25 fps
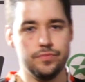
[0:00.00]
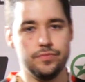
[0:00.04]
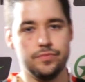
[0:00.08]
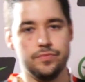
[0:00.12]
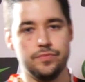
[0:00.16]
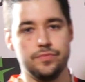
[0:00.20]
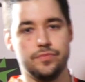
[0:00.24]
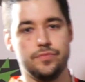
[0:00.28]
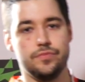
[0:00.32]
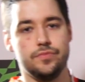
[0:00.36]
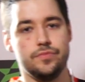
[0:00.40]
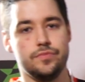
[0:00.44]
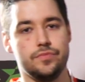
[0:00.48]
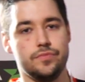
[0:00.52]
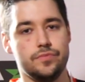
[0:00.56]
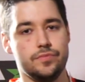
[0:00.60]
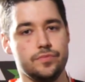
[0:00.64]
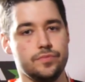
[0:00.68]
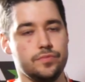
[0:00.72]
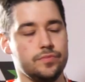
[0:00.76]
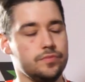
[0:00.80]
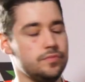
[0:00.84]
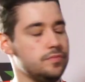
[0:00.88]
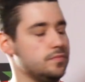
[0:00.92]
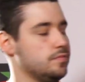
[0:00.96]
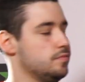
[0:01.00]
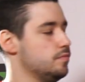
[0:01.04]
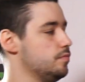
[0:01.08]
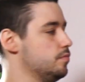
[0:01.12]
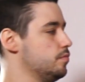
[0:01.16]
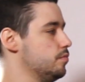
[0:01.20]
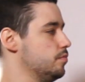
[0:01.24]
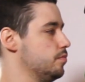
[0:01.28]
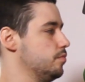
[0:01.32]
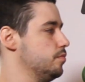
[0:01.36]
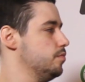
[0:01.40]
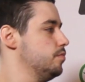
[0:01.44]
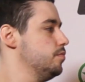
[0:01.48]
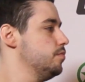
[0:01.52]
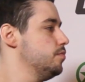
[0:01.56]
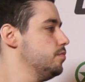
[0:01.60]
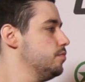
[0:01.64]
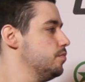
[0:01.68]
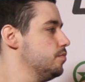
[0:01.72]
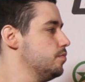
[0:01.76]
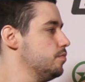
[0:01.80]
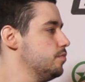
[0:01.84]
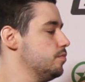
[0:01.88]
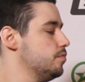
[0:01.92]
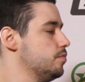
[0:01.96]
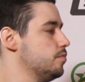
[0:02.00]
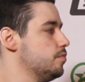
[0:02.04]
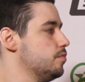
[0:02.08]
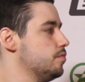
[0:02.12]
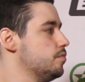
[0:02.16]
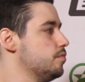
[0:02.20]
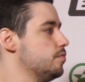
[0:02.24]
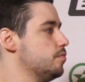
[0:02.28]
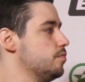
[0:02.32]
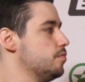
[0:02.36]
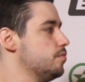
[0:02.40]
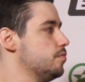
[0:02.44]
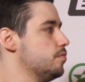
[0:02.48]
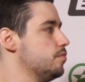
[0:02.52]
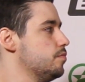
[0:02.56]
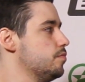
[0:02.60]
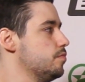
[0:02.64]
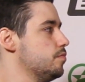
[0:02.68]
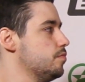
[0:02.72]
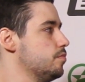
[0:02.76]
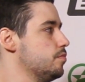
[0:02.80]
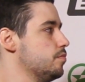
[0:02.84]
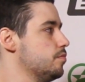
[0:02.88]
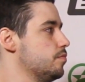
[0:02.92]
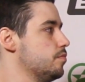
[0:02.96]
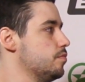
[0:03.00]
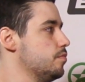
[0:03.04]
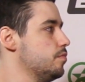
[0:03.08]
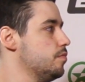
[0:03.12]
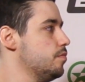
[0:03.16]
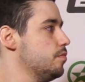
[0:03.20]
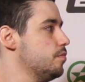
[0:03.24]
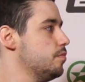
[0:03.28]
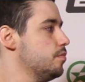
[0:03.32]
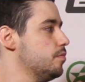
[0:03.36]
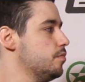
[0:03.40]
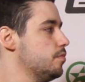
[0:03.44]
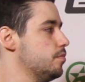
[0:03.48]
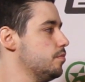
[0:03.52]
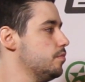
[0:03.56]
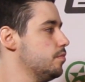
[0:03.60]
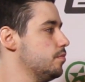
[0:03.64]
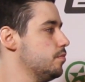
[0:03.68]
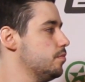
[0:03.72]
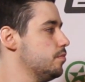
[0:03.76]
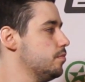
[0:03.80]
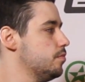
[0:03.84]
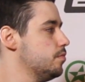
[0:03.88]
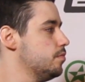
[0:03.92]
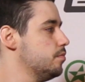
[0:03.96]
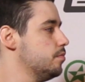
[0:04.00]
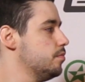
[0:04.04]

(silent)